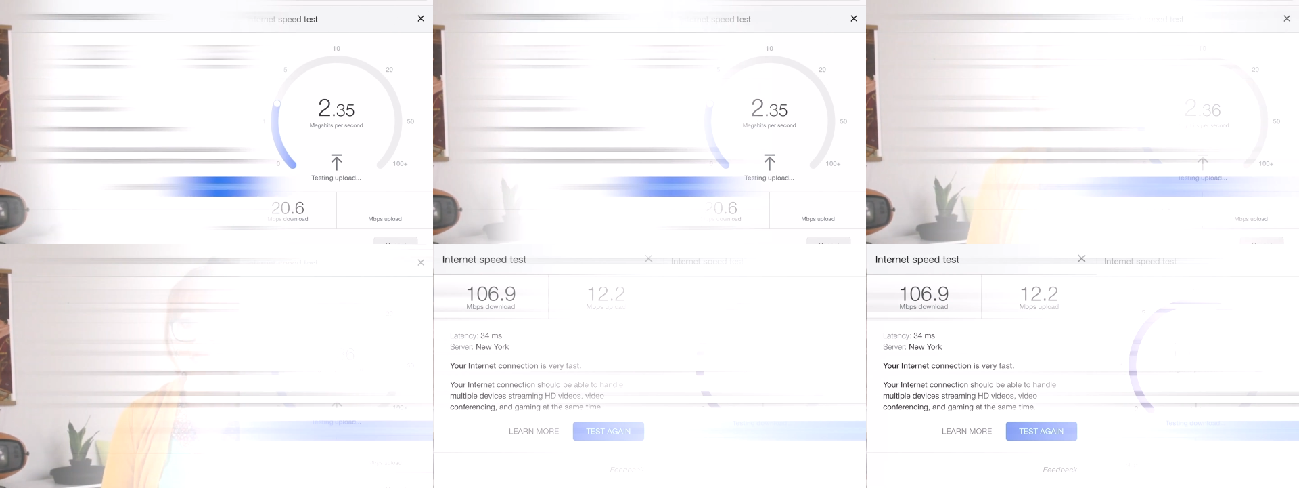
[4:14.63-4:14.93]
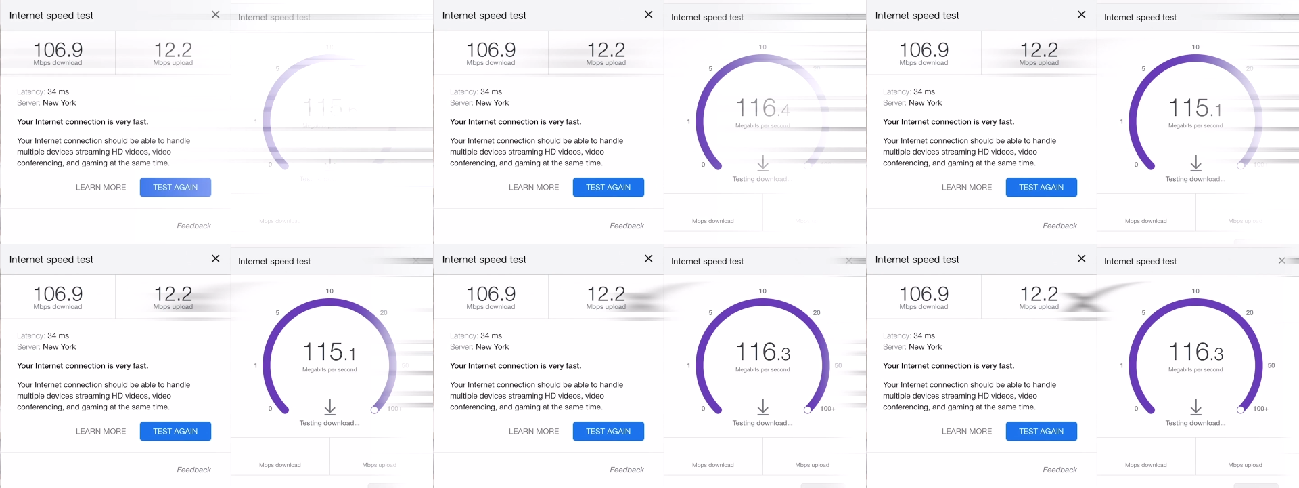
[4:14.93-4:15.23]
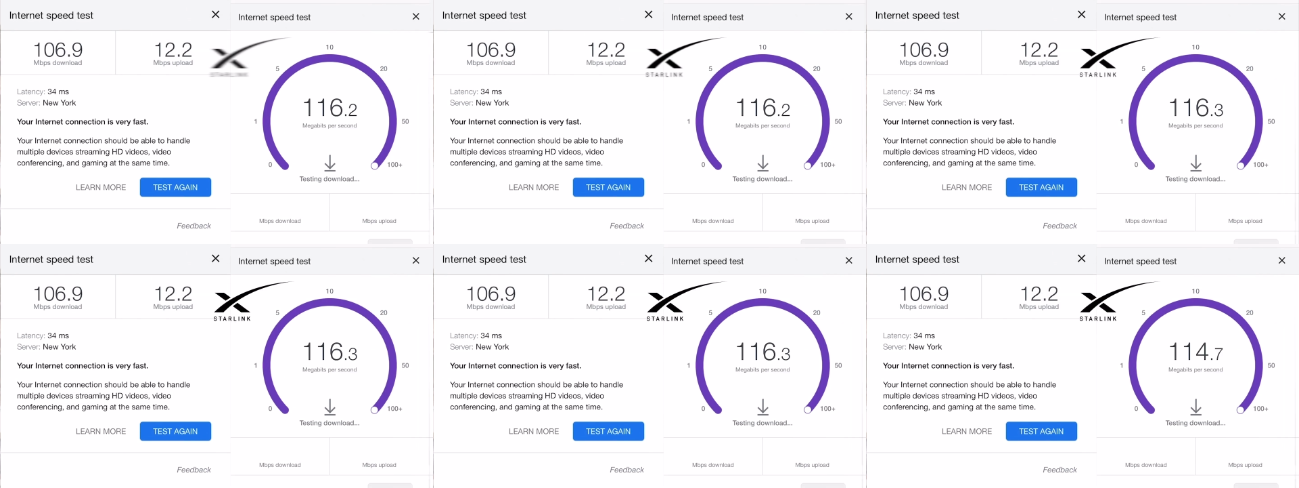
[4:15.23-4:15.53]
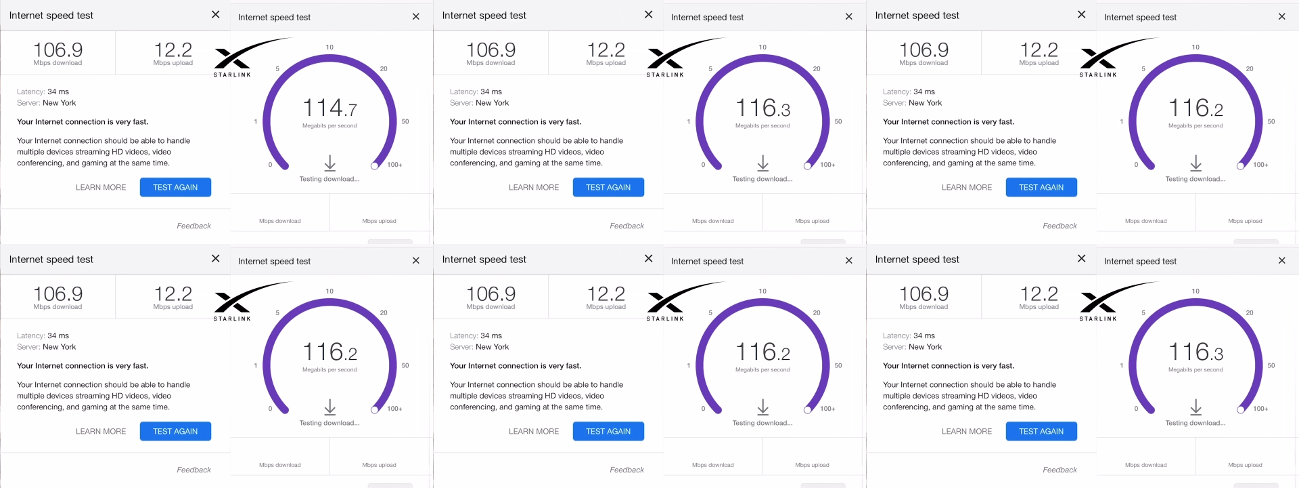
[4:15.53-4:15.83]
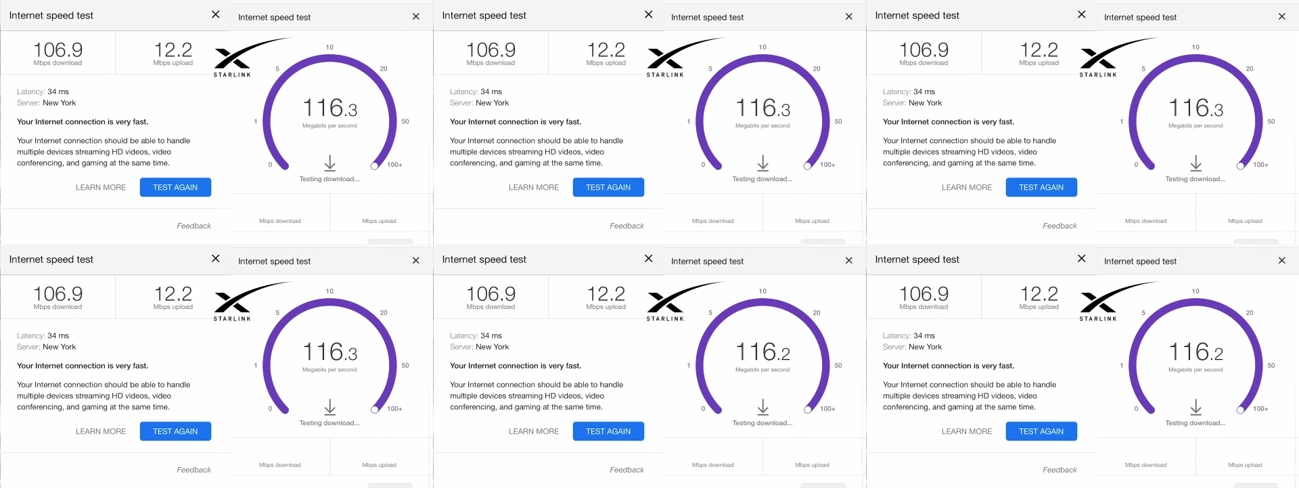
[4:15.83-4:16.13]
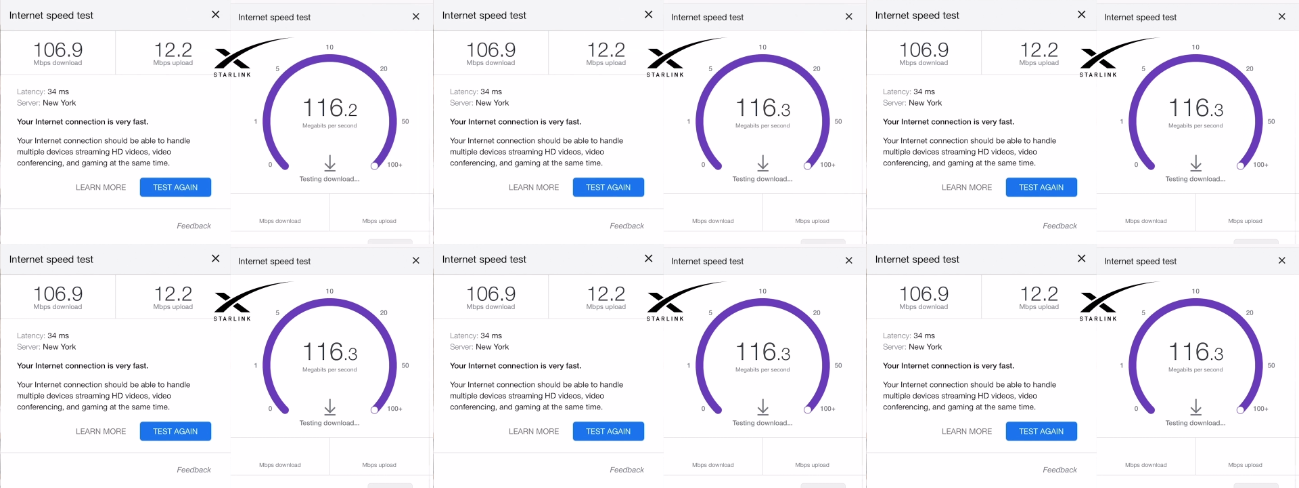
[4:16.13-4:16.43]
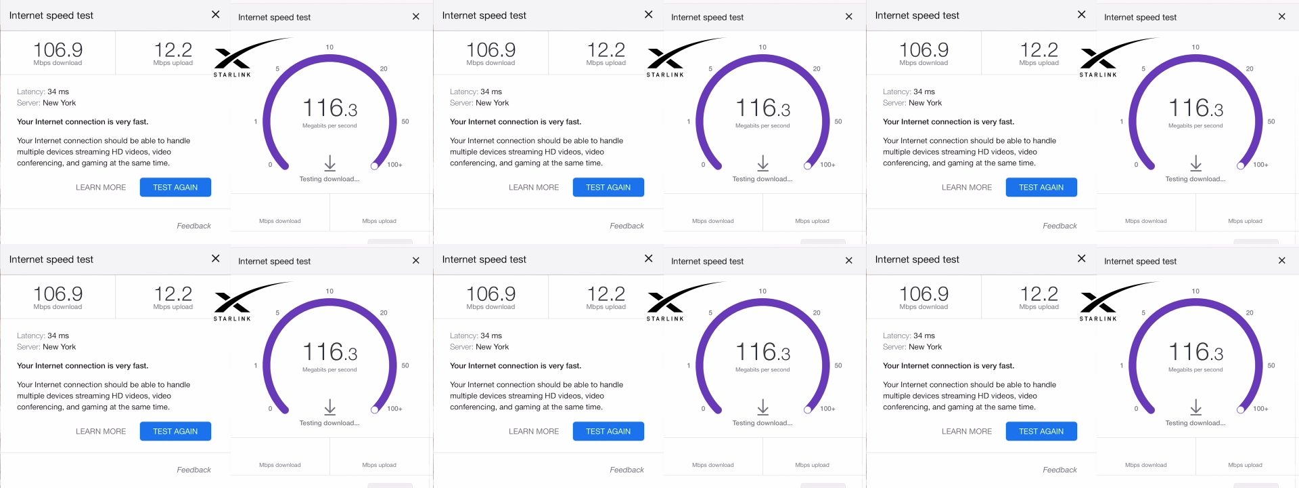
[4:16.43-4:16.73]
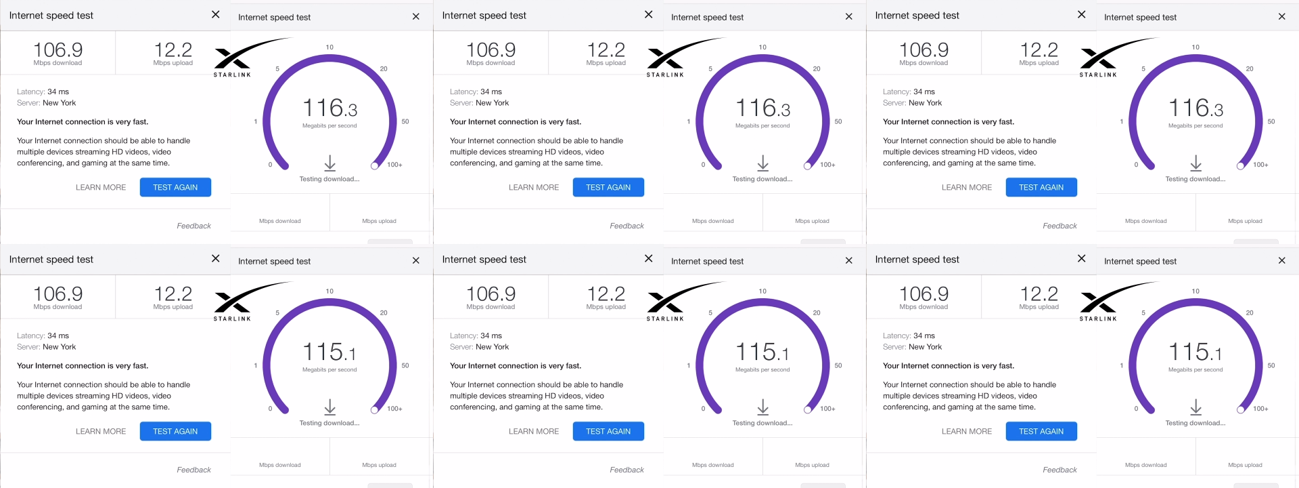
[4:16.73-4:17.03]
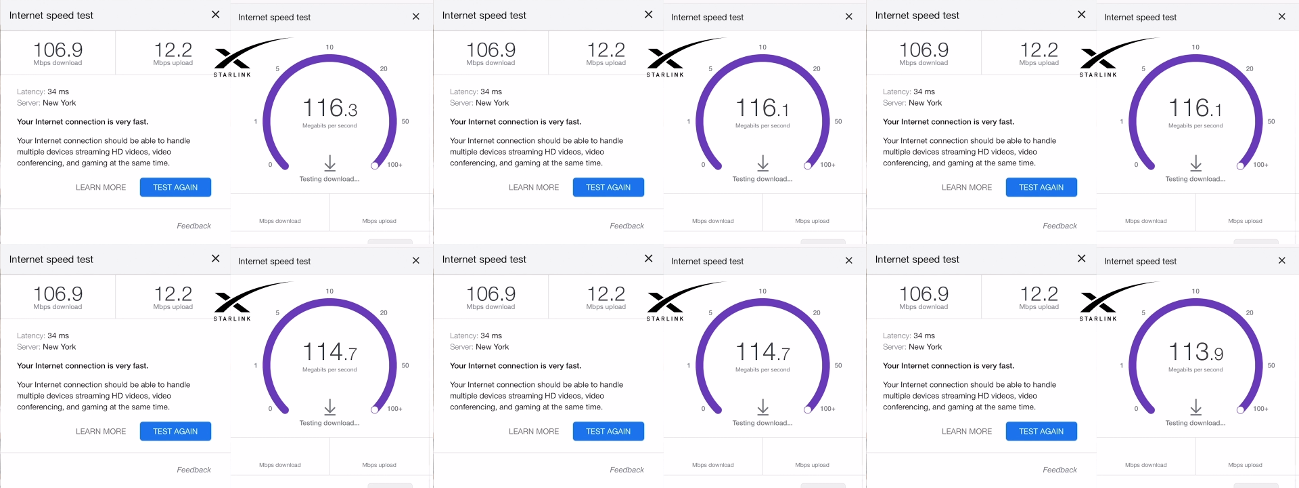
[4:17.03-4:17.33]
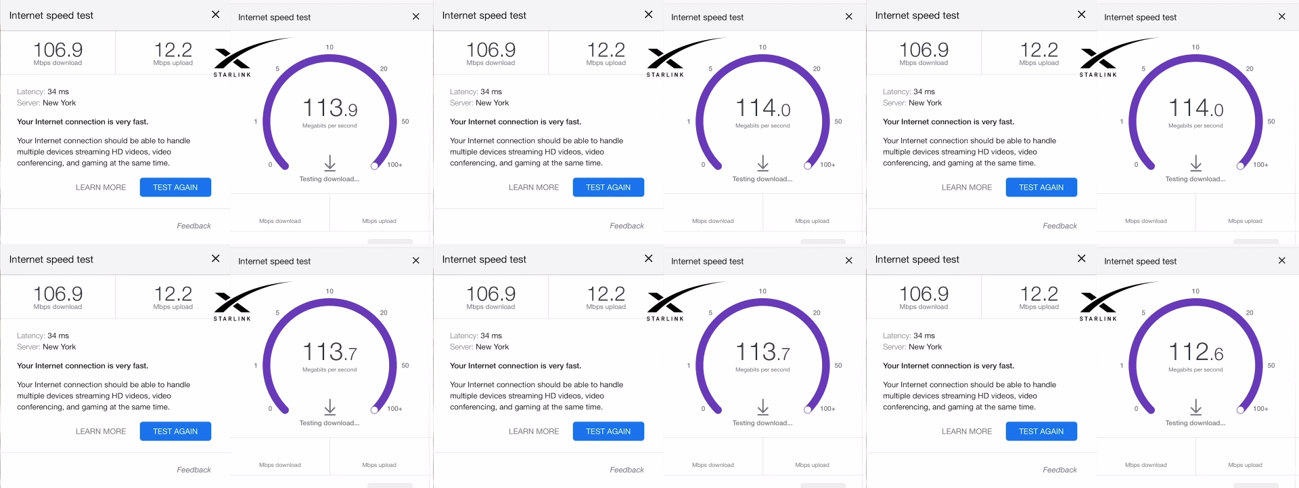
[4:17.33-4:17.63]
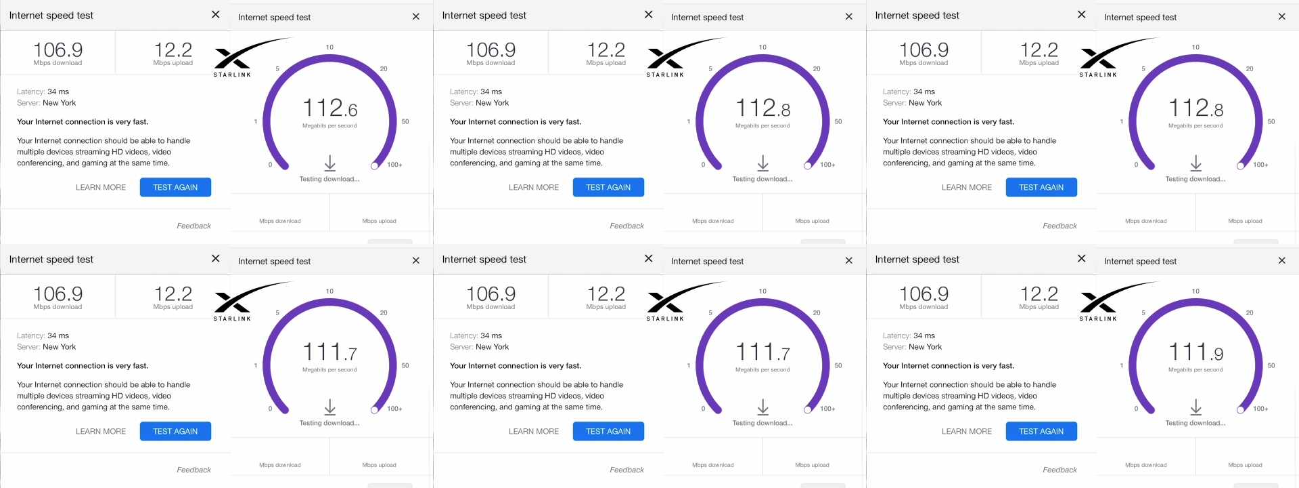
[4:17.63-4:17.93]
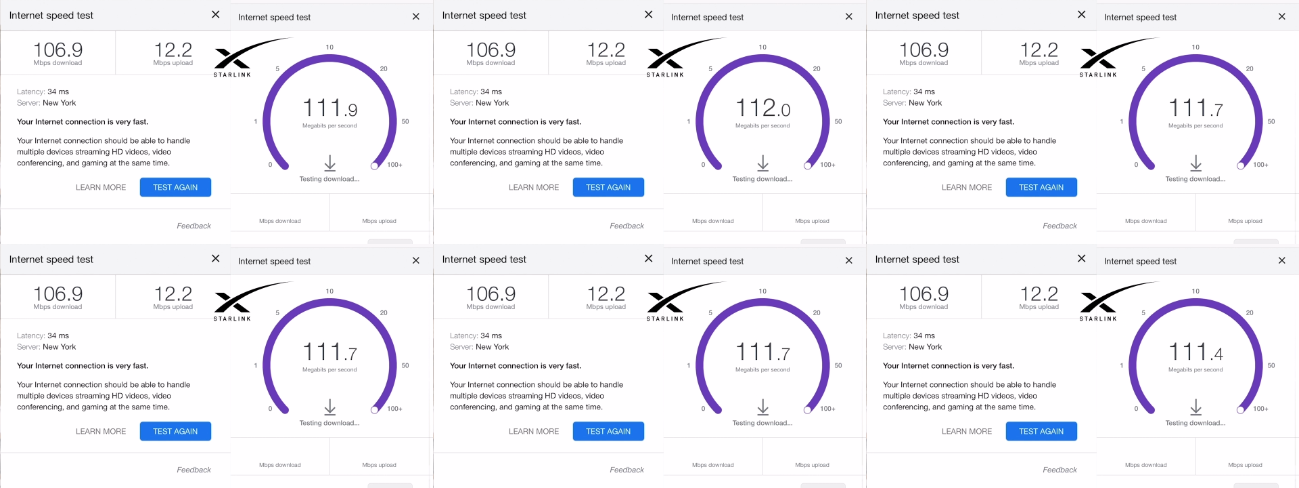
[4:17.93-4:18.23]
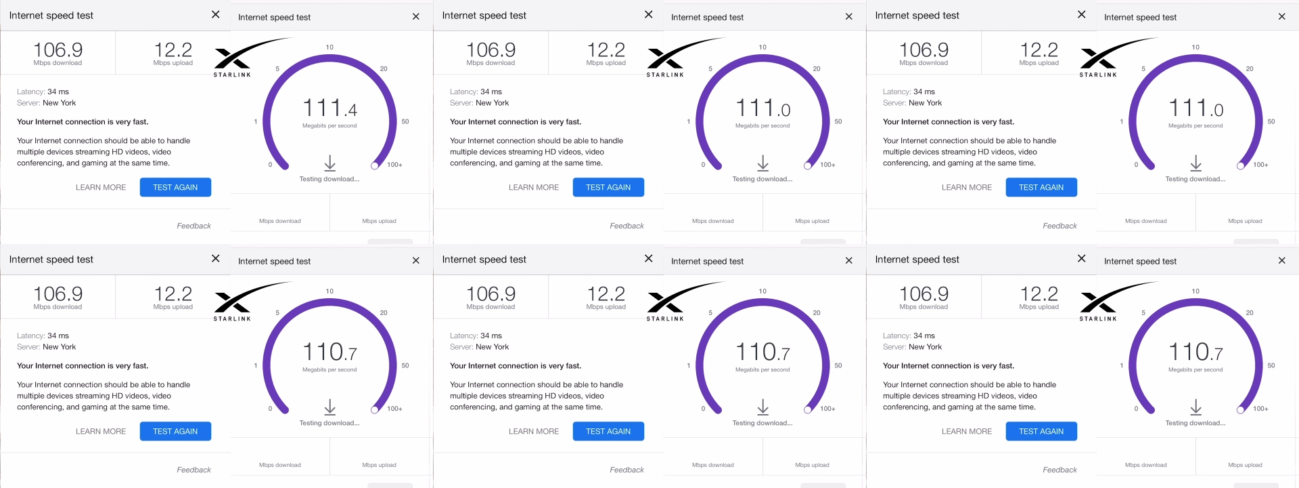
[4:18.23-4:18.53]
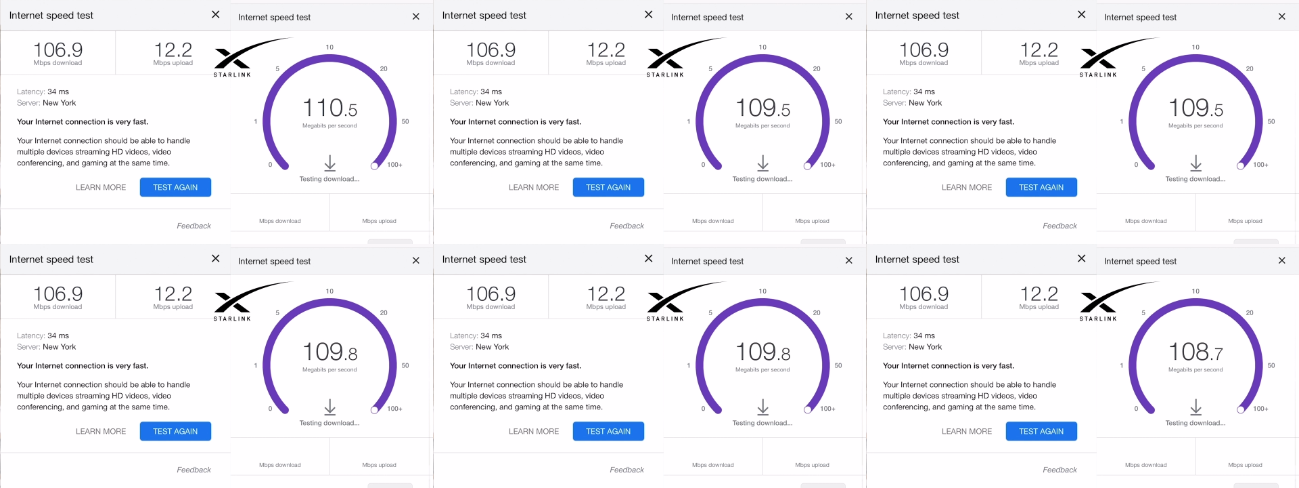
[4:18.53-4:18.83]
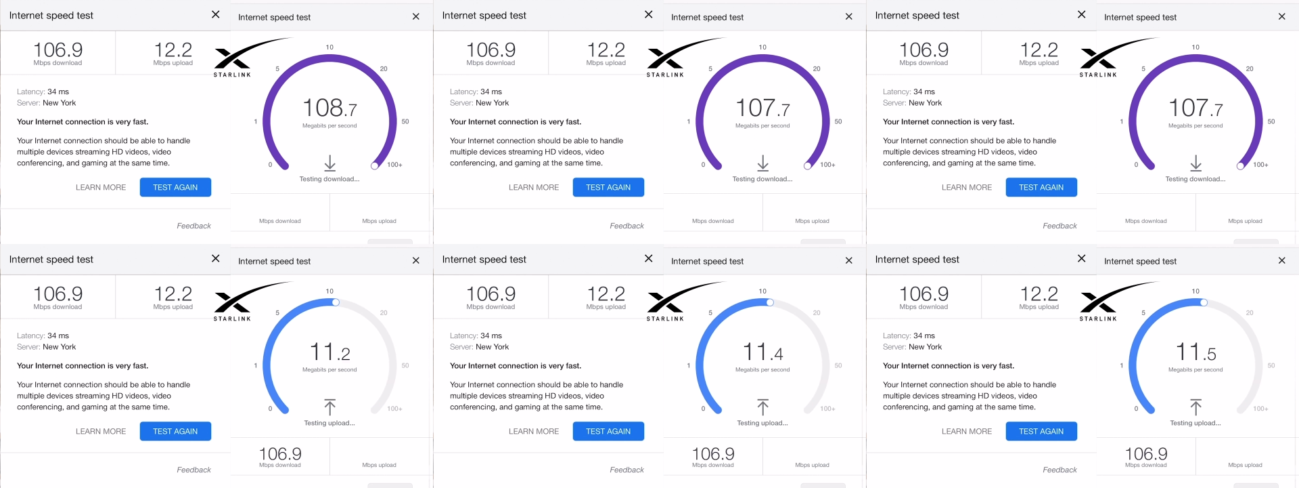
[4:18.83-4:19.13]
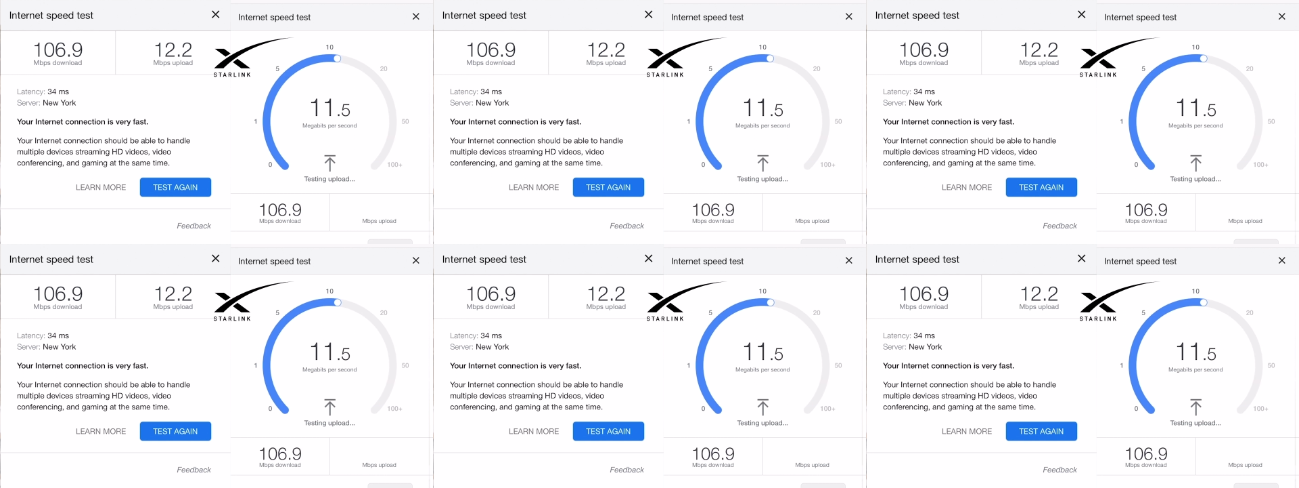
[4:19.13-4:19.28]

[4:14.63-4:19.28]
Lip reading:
No face is visible, so there are no lips to read.